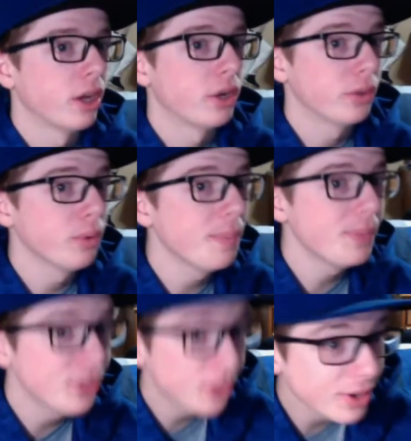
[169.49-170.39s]
grew up
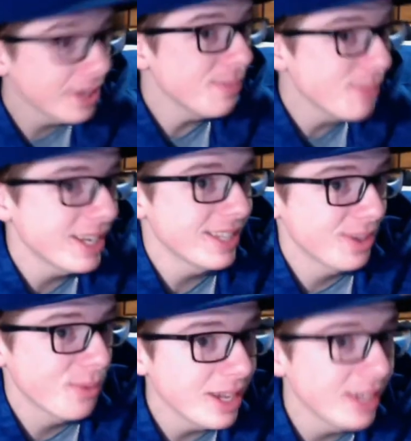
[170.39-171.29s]
30 minutes
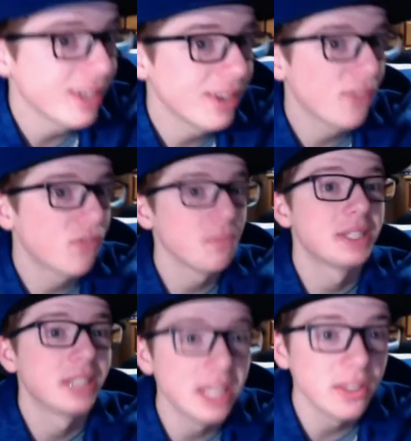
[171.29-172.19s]
away from
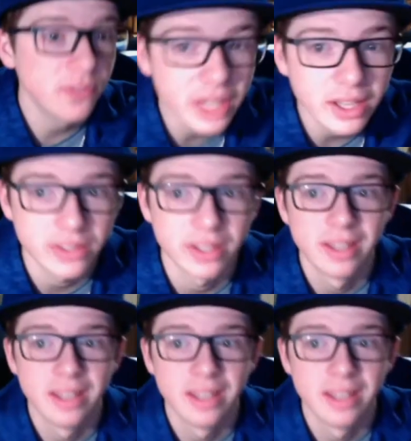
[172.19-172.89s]
Citi Field.